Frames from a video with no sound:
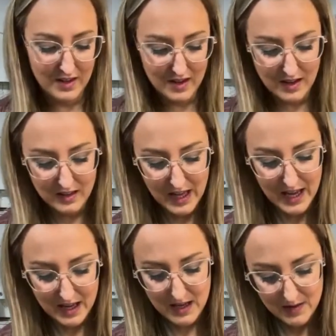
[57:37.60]

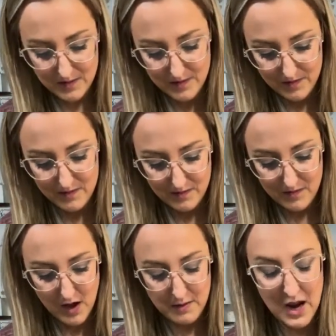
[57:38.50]
like,
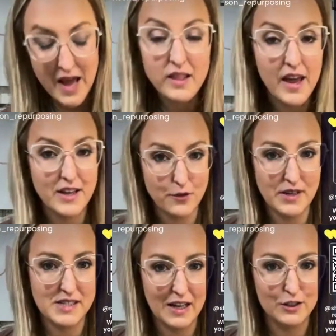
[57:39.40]
I mean, I like to
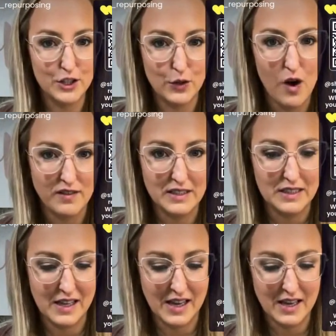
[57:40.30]
resell too, obviously,